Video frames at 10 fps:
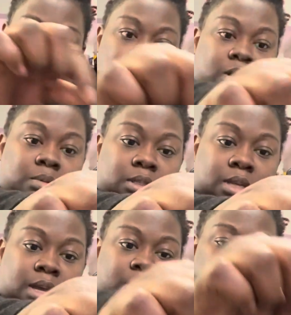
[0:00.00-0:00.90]
And I'm just
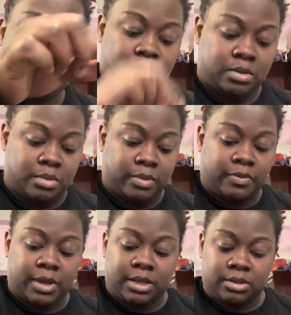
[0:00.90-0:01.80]
kind of moving a little bit
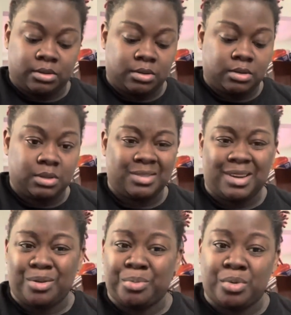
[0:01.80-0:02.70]
faster so I
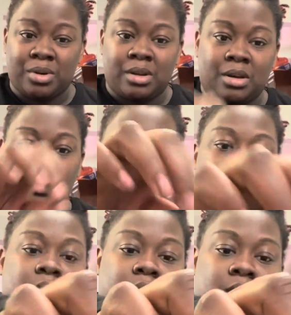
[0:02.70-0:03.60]
don't bore y'all.
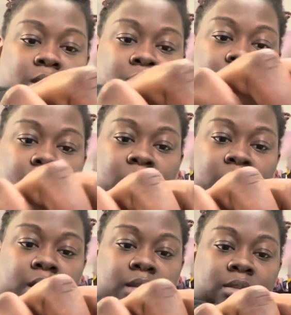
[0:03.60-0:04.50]
All
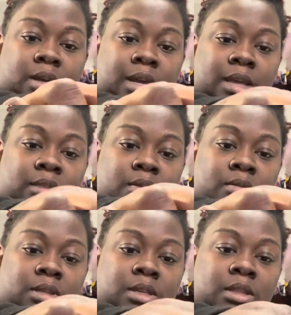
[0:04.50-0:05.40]
right, so I got
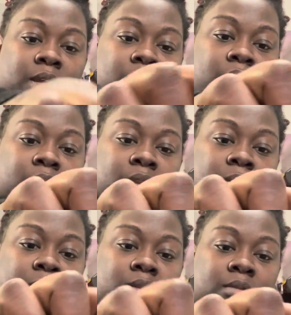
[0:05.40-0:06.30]
those in there, and
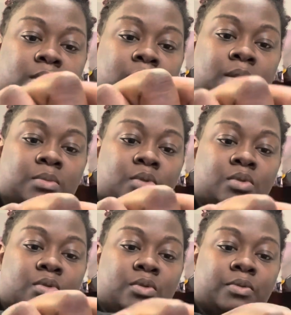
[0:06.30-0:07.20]
I'm just going to kind of
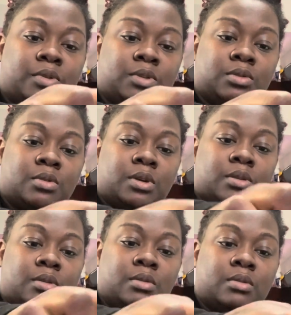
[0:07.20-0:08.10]
move the
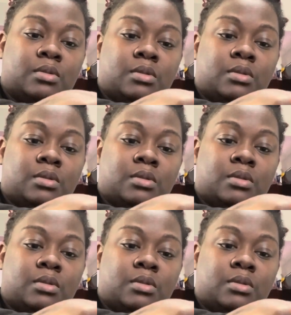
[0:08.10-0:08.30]
soil